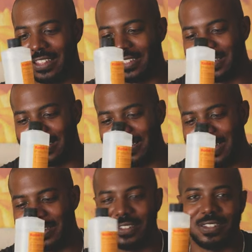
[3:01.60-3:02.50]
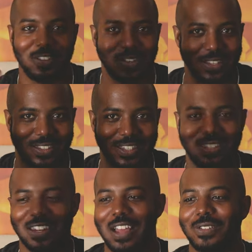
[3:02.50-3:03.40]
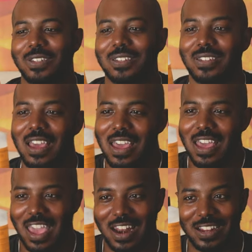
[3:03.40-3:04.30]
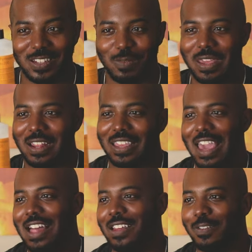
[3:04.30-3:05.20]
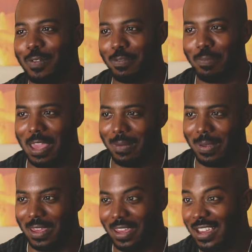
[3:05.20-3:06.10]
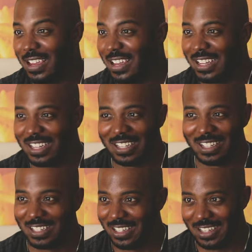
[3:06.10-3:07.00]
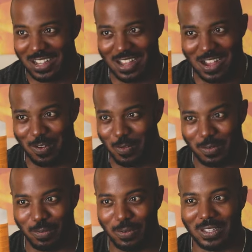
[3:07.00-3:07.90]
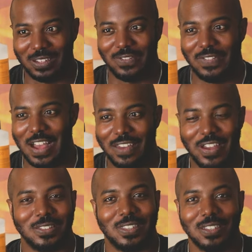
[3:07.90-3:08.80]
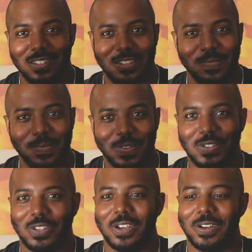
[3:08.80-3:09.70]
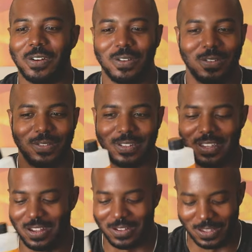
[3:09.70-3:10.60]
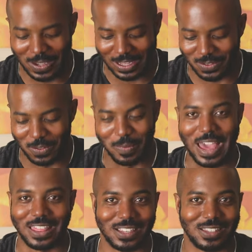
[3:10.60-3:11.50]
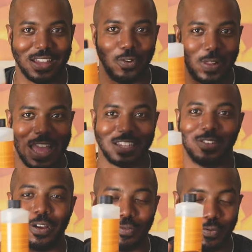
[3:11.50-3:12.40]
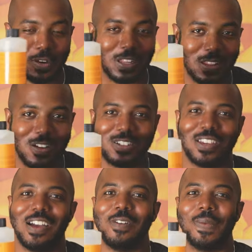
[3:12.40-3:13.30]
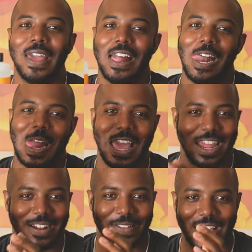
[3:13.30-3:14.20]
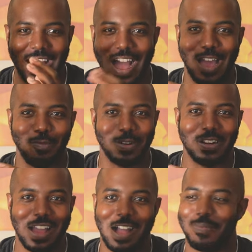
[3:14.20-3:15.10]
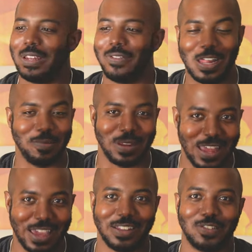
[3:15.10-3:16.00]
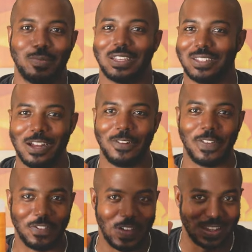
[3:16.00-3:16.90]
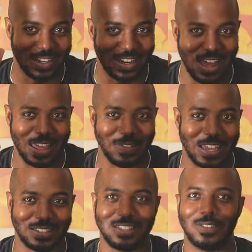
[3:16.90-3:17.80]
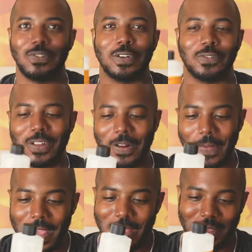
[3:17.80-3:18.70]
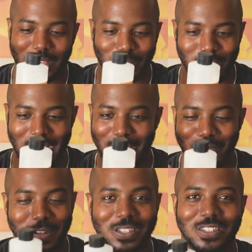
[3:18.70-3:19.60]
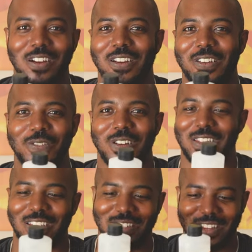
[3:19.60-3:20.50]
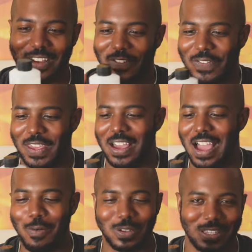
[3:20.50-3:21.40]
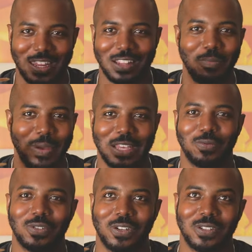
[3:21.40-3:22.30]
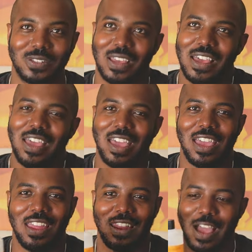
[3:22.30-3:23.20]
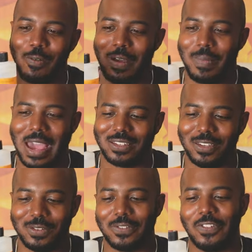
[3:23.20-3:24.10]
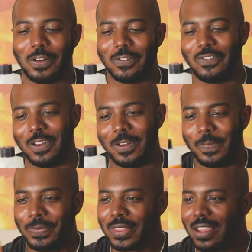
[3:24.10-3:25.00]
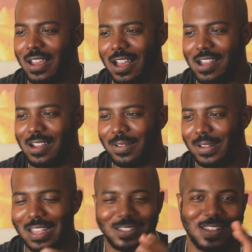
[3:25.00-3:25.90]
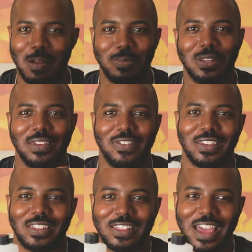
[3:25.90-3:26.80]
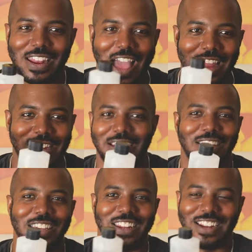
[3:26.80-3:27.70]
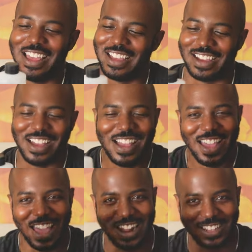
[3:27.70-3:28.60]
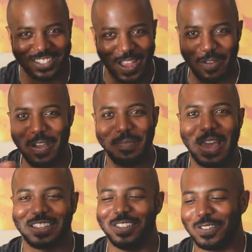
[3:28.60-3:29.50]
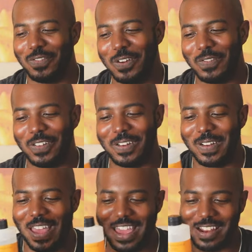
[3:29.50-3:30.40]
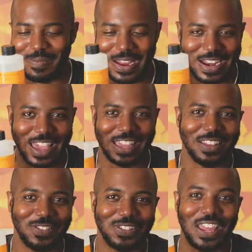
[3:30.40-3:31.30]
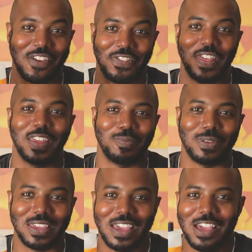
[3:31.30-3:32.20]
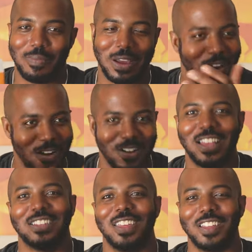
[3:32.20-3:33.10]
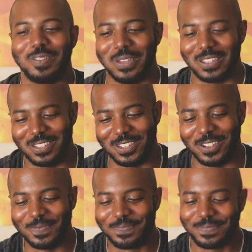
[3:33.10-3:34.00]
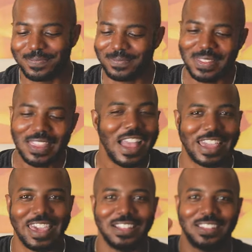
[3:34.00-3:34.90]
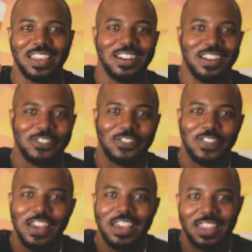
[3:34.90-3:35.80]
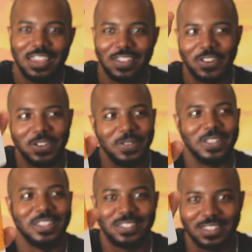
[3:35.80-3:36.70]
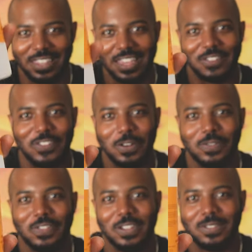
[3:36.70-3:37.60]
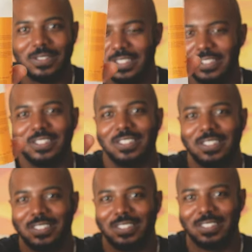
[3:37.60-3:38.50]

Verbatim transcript: I think it's sixteen ounces? Yeah, you get sixteen ounces. And I just made a gallon with maybe uh, one point five ounces. So, you know, you guys do the math. This stuff will last you a really long time. And I would not be developing negatives myself if I did not have access to Photo-Flo, because when I originally started doing all this stuff, uh, I wasn't getting the best results. And I went back to using Photo-Flo. Uh, I stopped believing that I didn't need it, and I, I went back to using Photo-Flo, and my negatives have thanked me. My art has thanked me. So I can't say it enough. If you're doing this, get Photo-Flo. Seriously.